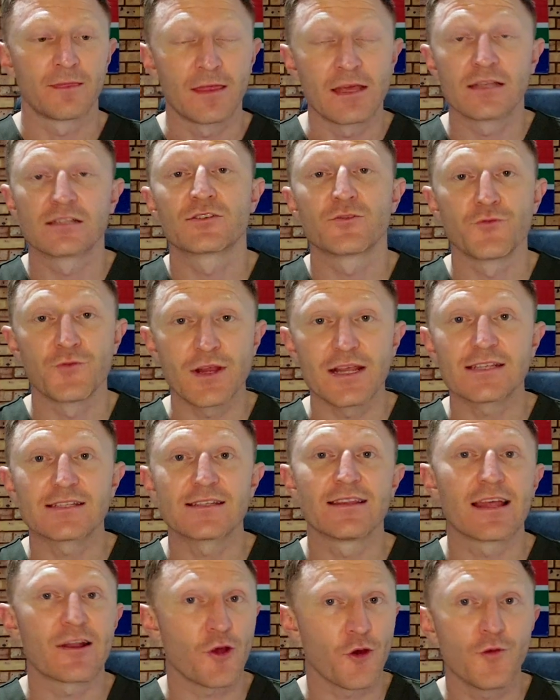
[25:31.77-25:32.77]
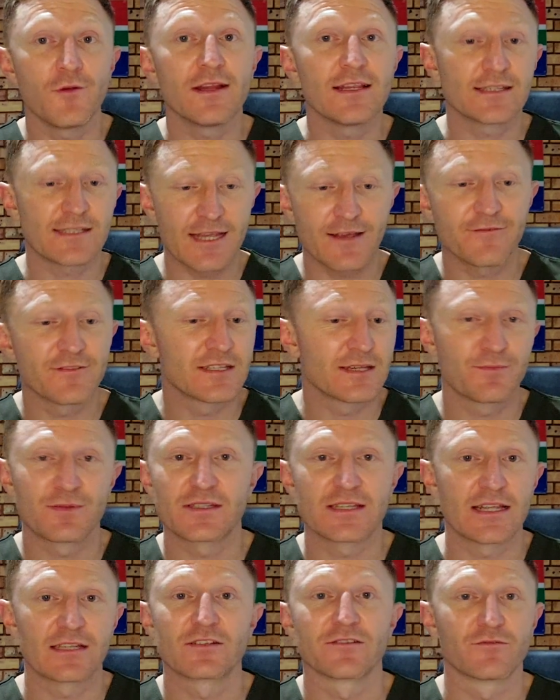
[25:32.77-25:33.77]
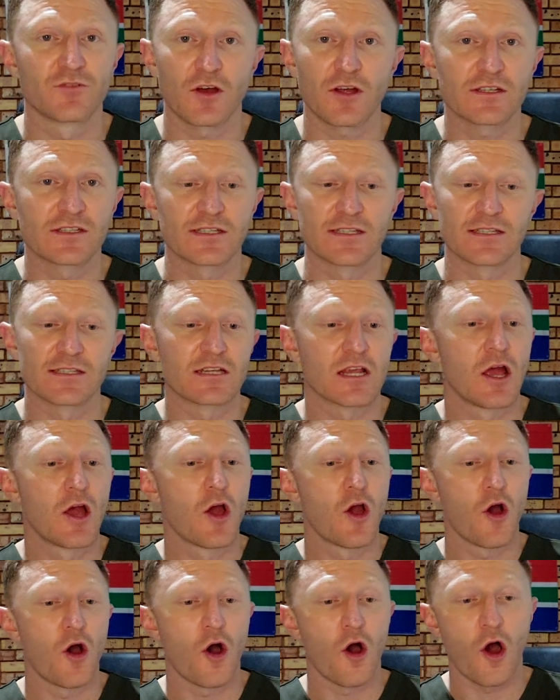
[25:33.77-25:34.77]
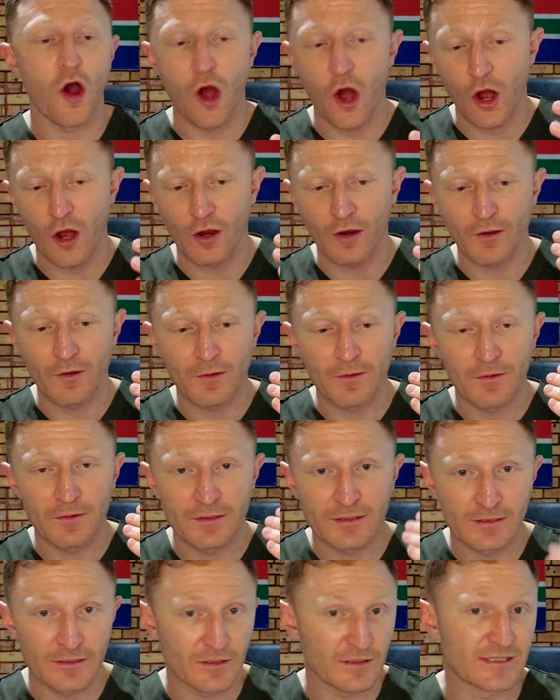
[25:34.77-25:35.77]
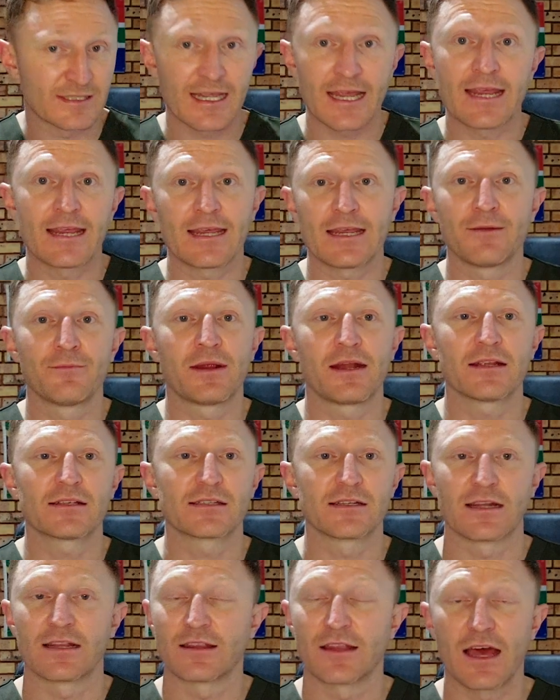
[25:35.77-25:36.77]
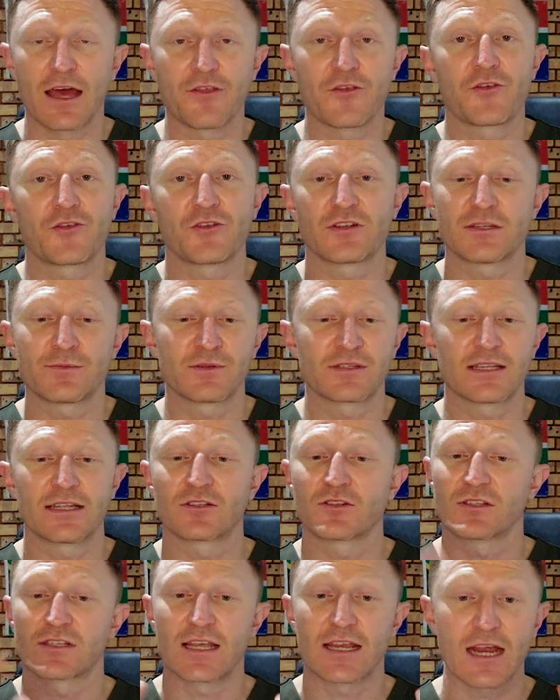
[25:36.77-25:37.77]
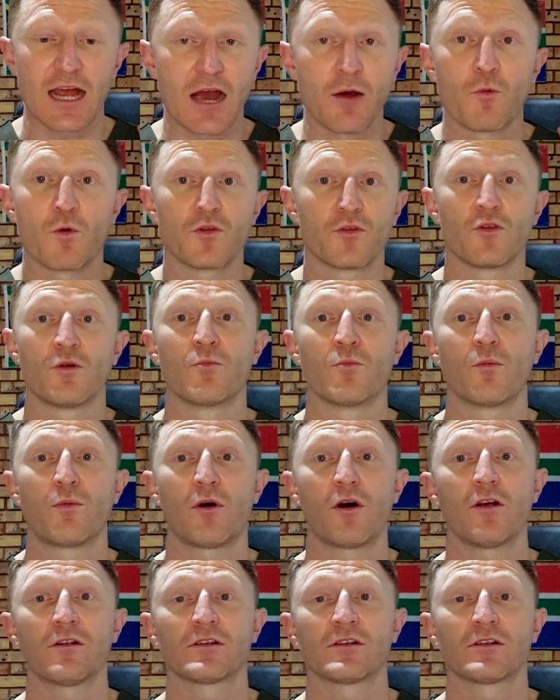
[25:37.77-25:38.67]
There's a reason that only 70% of doctors are staying in medicine, and the other 30% are saying, I want no more